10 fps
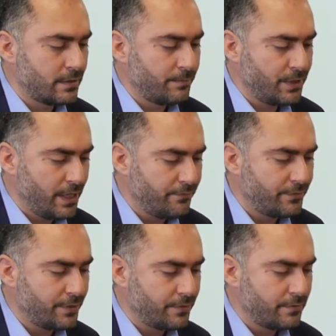
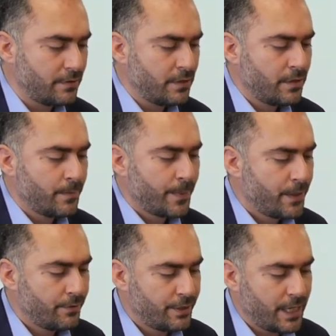behavior
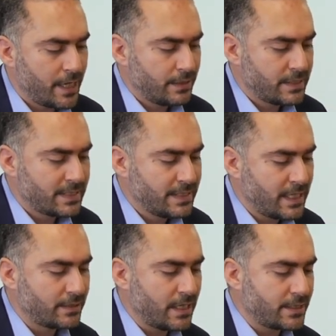that is
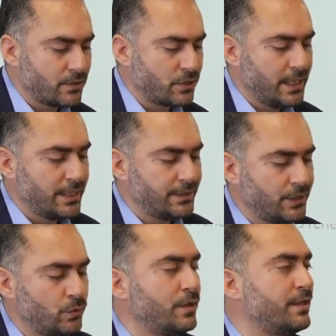not
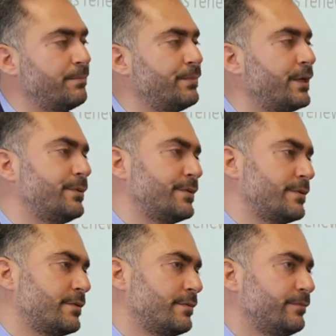associated with a purpose.